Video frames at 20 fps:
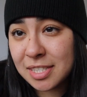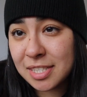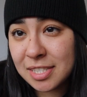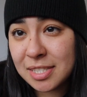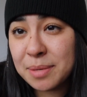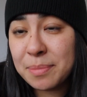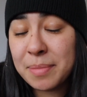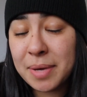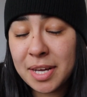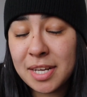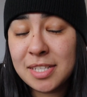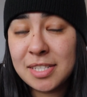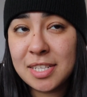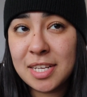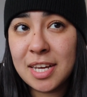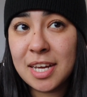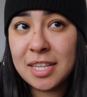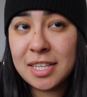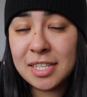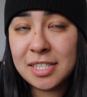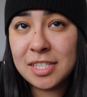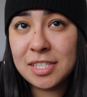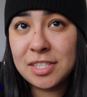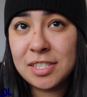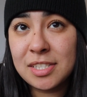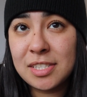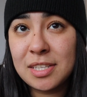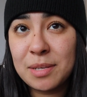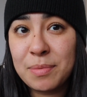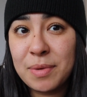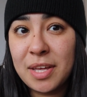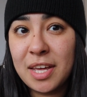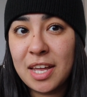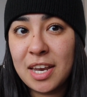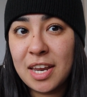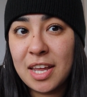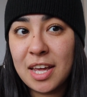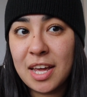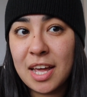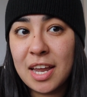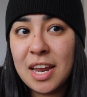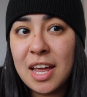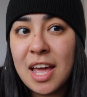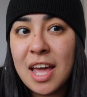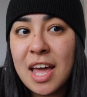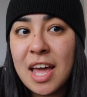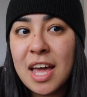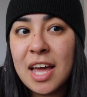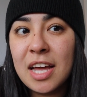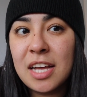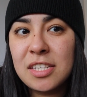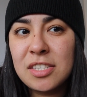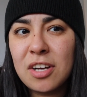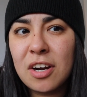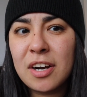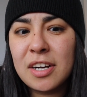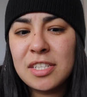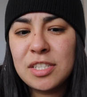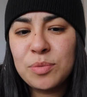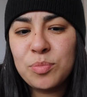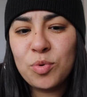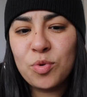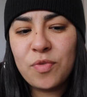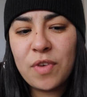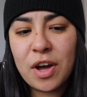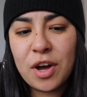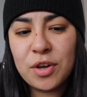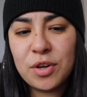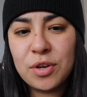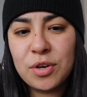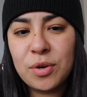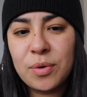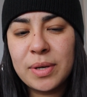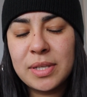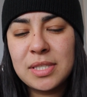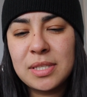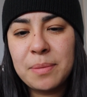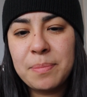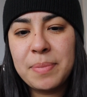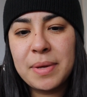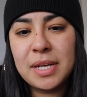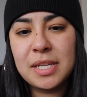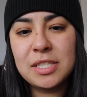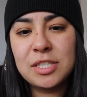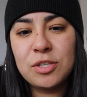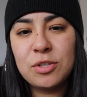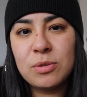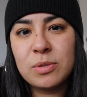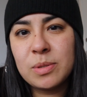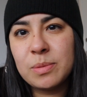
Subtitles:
This is amazing, and this is just the beginning, and it's hard to move out, you know, it's a big deal.